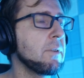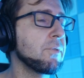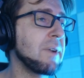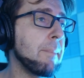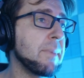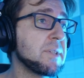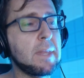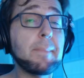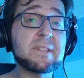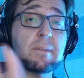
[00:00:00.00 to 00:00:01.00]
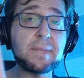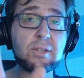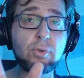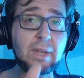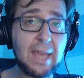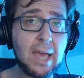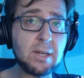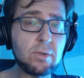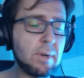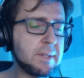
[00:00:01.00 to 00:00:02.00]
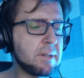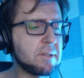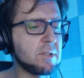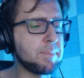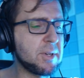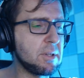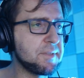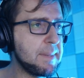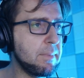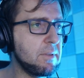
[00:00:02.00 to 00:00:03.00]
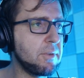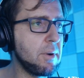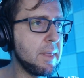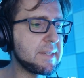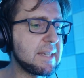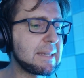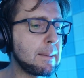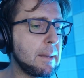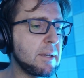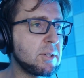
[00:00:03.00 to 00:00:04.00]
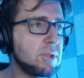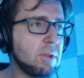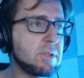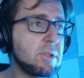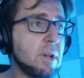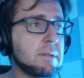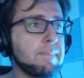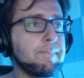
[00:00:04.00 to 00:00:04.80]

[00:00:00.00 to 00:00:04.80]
for numbers, but something you can do, and there's a special symbol for this, is a dot dot.